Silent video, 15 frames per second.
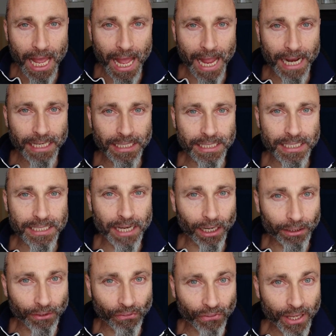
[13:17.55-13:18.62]
and
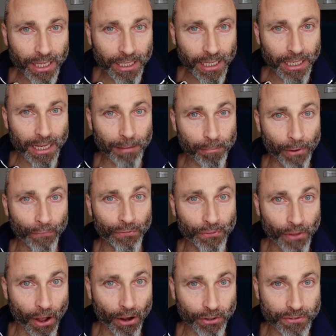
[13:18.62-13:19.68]
start thinking about
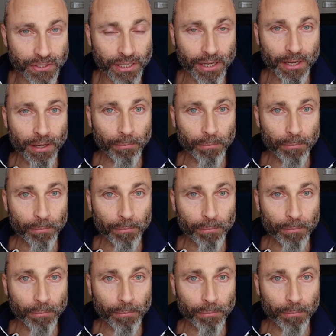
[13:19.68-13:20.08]
dogs